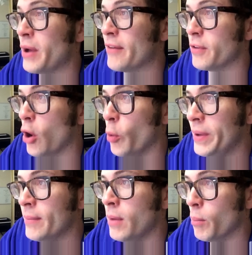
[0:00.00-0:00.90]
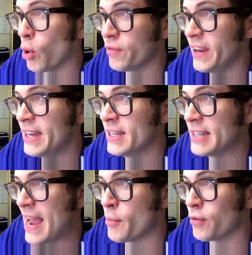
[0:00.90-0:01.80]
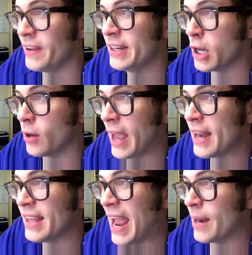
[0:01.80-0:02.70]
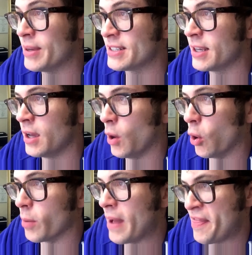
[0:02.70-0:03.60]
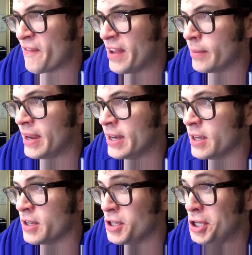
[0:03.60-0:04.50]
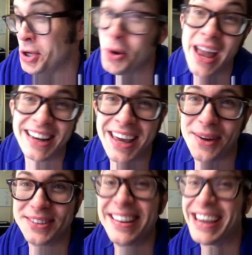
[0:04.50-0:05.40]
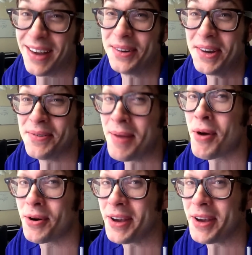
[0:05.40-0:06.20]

you have opium, morphine, diamorphine, cocaine, cannabis, or methamphetamine, you get killed. They kill you. They murder